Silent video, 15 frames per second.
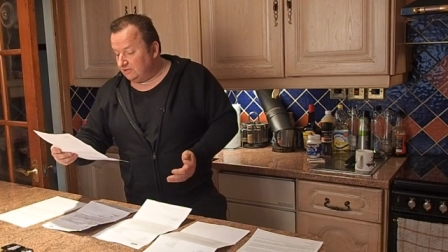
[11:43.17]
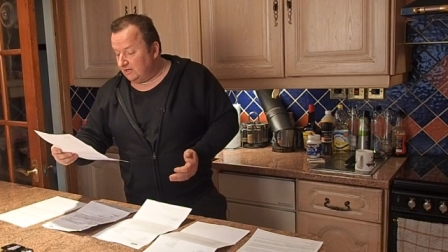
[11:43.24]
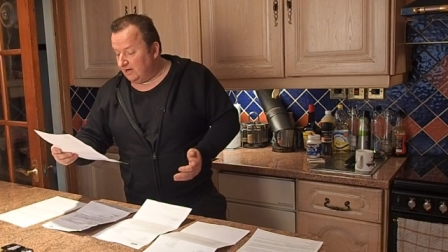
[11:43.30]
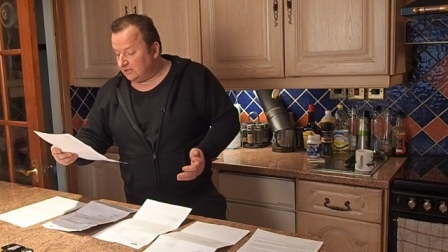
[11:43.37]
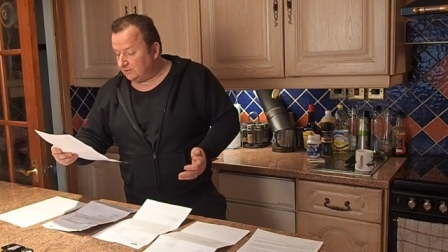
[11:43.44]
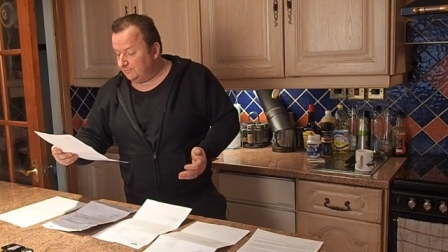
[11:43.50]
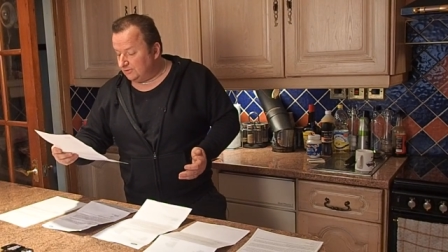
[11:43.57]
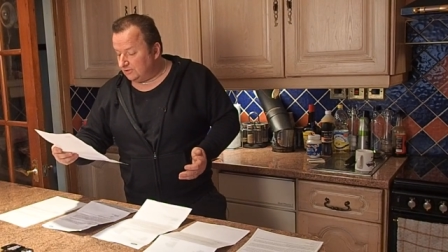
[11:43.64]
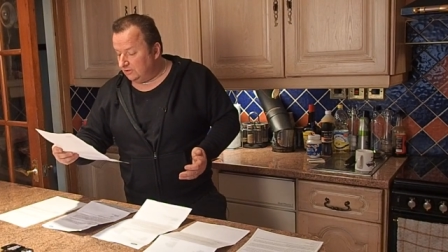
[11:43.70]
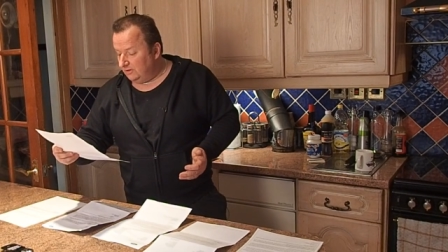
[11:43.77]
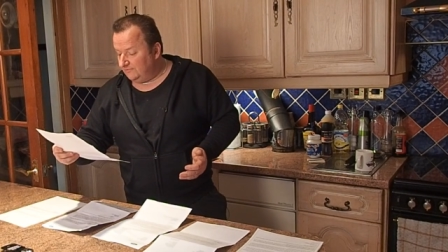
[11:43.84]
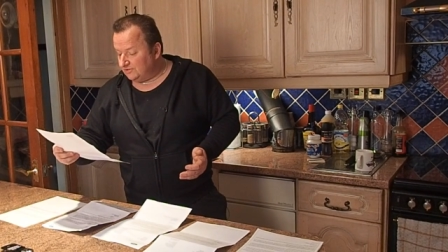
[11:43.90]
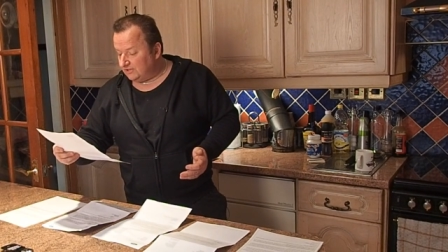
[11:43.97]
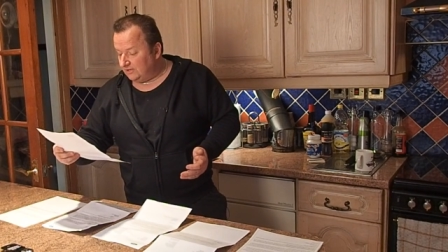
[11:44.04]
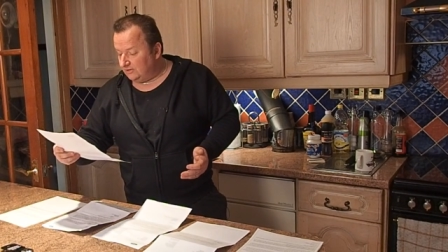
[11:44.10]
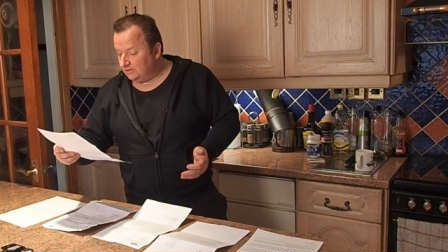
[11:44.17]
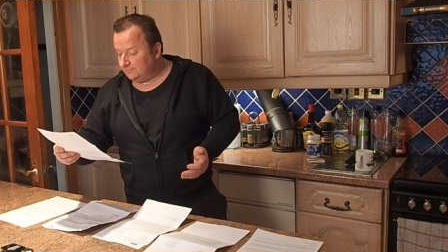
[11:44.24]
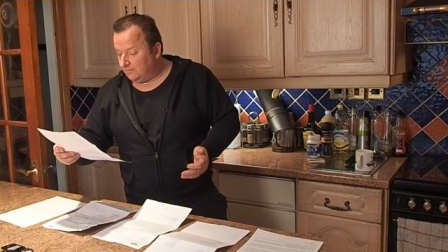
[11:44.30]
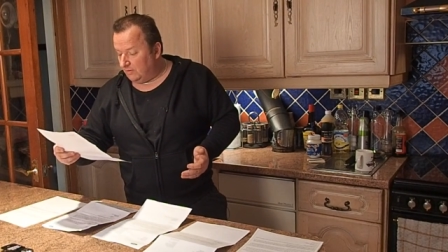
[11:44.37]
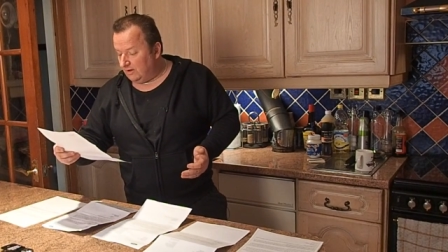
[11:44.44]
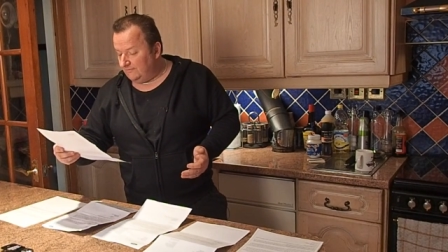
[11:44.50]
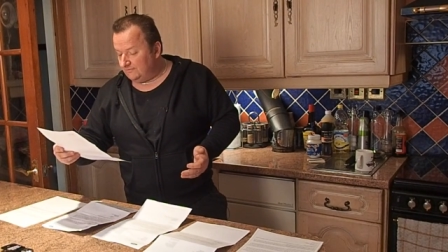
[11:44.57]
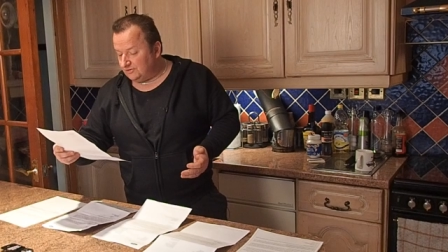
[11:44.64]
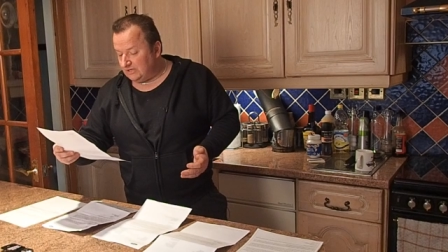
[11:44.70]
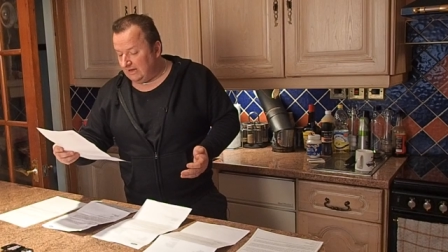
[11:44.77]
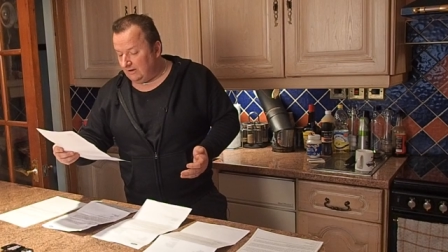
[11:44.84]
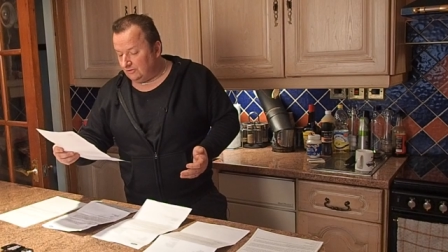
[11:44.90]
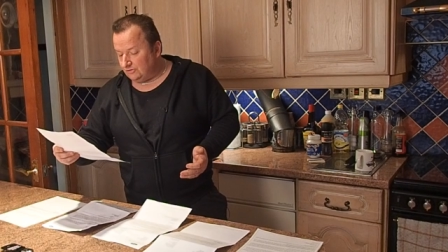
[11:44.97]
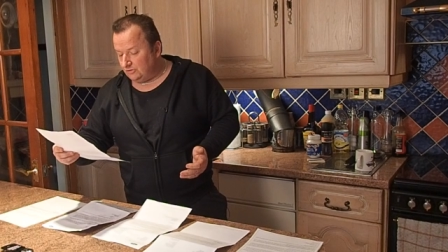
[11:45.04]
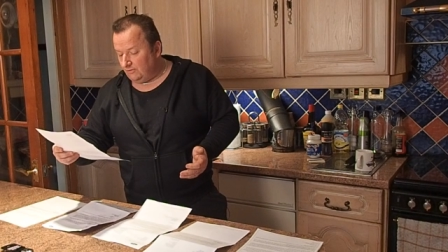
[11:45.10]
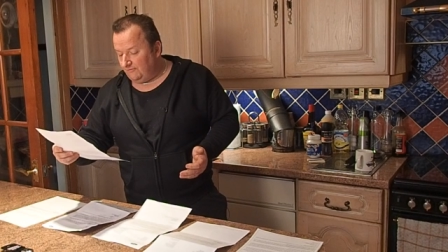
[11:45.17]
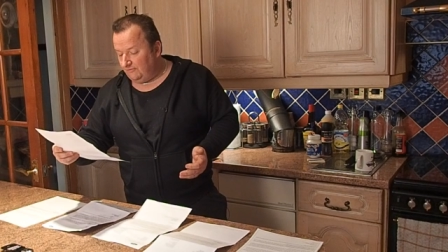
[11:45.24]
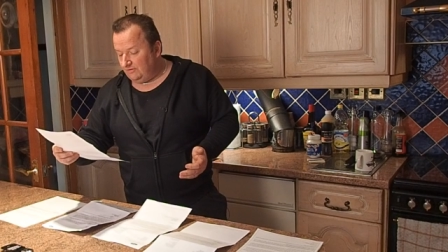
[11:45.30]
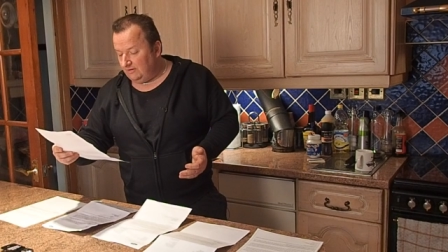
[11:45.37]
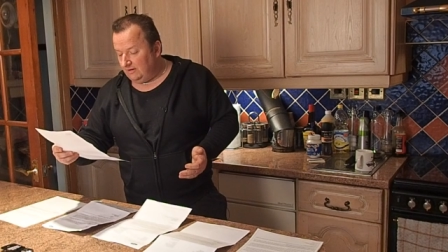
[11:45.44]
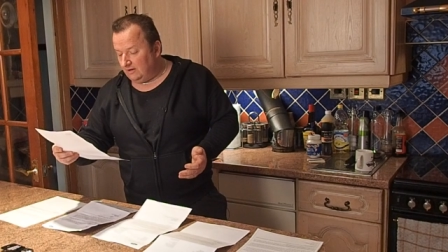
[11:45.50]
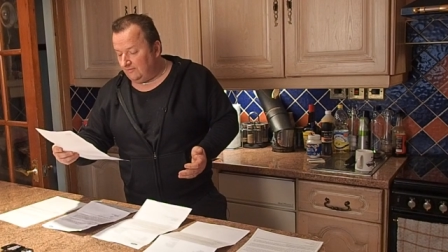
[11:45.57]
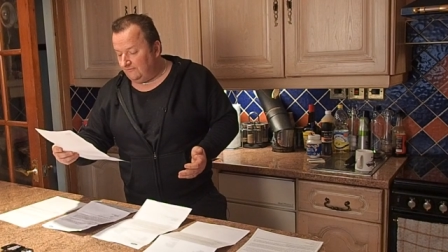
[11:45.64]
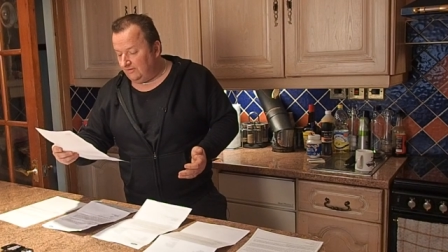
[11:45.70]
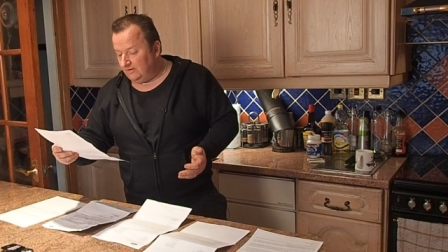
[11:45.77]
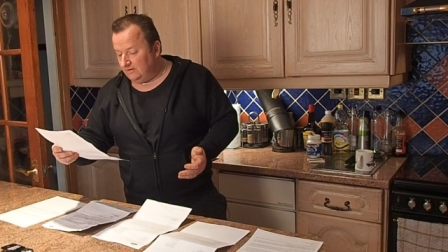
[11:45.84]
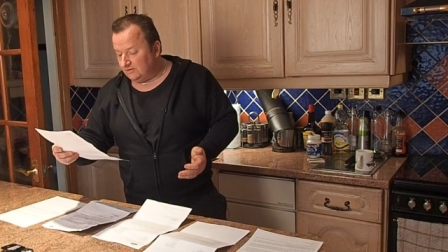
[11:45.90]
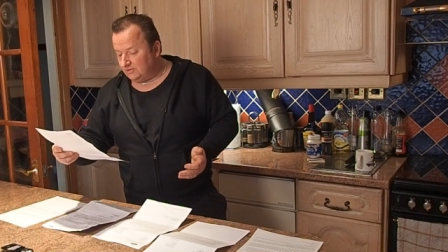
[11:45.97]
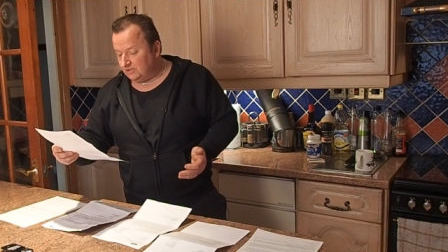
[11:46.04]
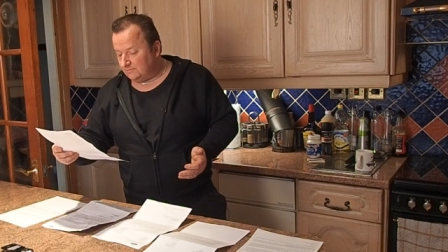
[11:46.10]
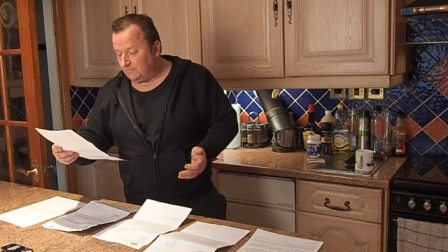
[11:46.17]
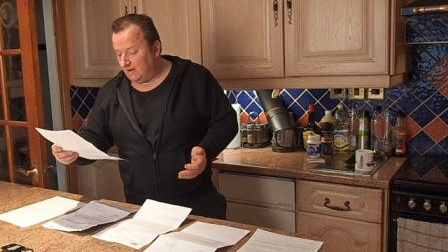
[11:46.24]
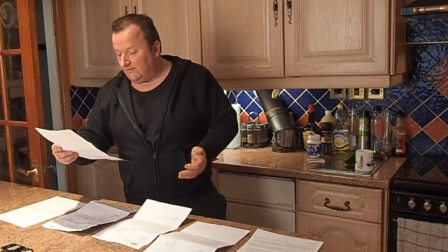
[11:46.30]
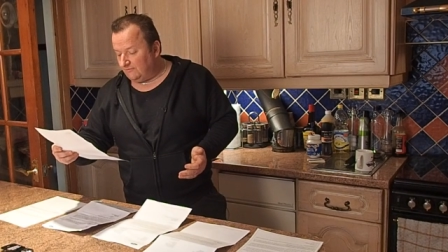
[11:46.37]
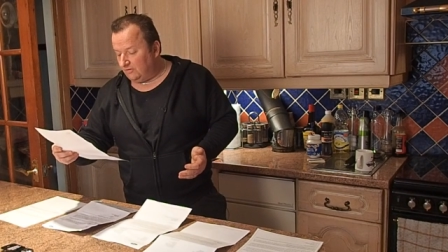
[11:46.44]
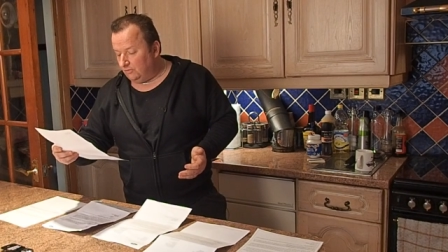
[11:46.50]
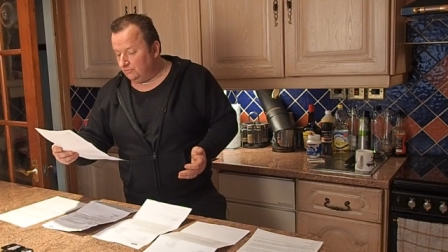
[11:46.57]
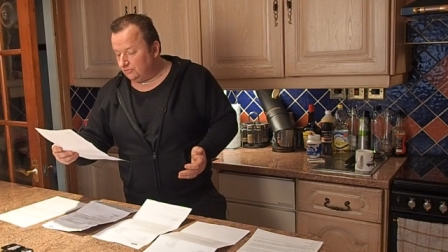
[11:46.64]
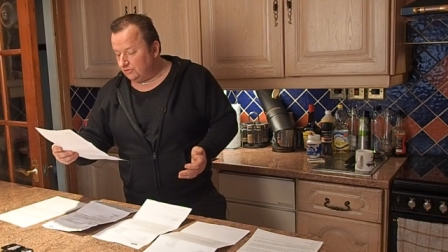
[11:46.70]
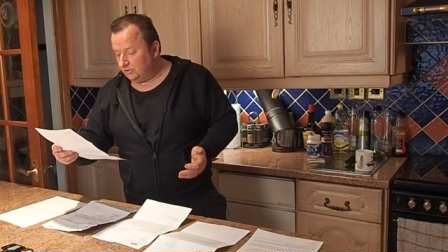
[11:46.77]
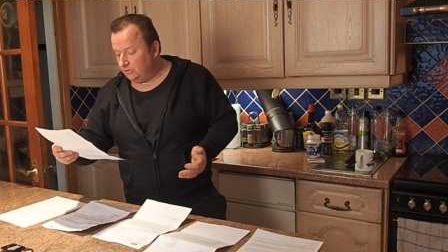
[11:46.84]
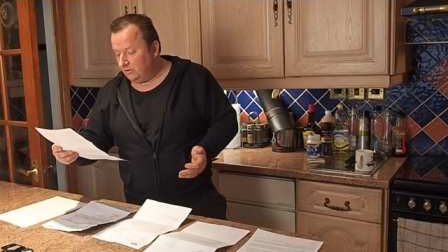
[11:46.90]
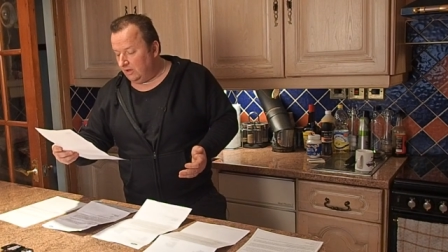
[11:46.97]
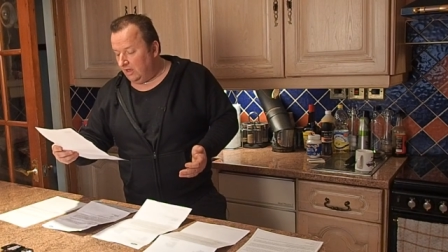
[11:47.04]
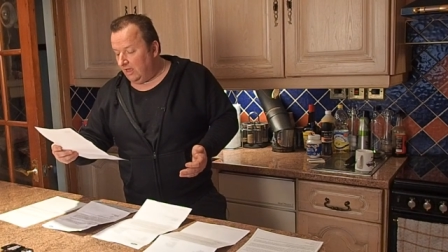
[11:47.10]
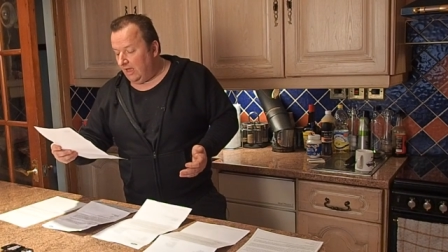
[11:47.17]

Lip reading: to customer service centres by Evans Halshaw for the inconvenience this may have caused you,